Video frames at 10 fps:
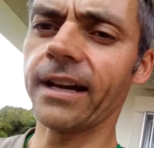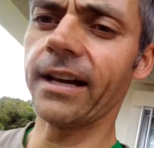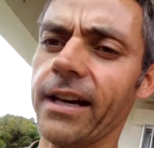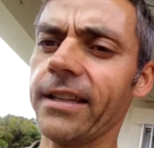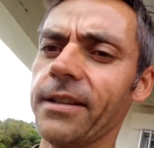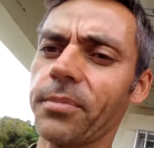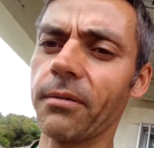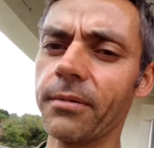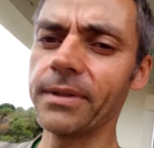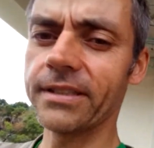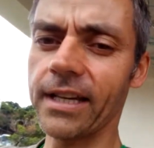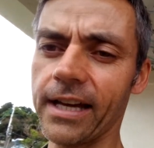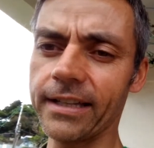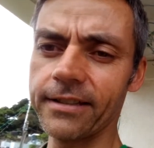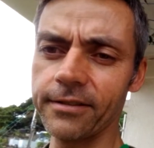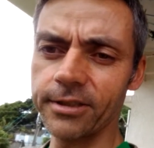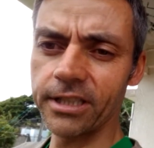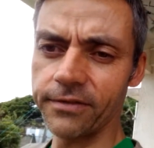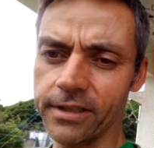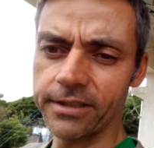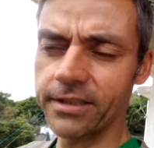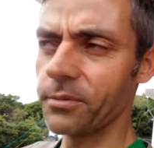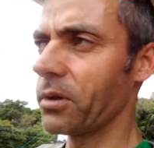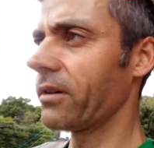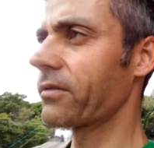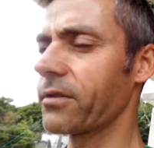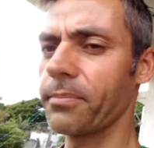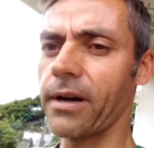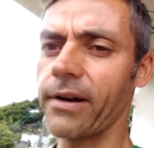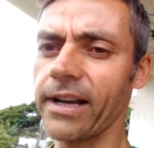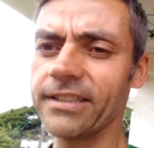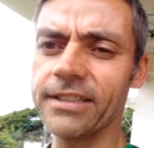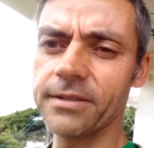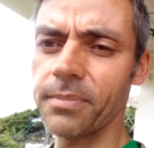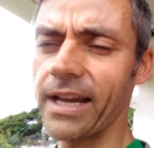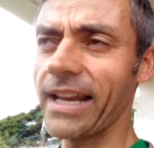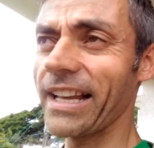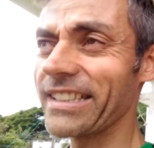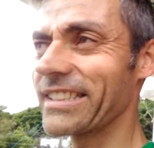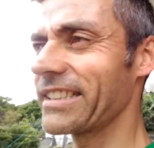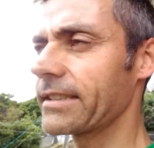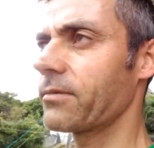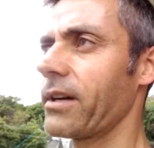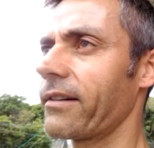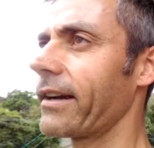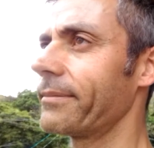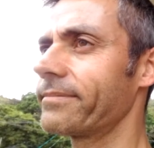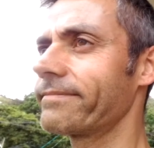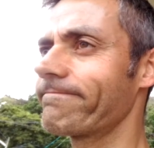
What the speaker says: I think the problem is that I do suffer somewhat from paralysis by analysis, where I